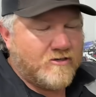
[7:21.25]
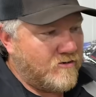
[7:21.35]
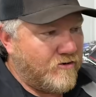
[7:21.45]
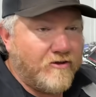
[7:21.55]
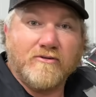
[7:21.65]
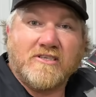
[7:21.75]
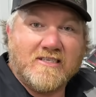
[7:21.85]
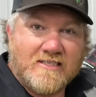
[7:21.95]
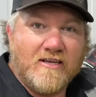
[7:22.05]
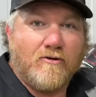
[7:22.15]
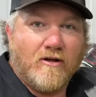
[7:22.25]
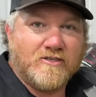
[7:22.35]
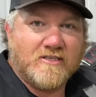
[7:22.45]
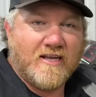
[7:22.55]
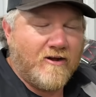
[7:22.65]
or UCC Crunch
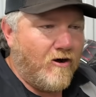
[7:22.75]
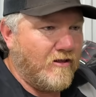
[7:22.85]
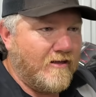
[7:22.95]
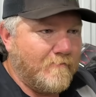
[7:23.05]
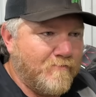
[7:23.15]
as they call it.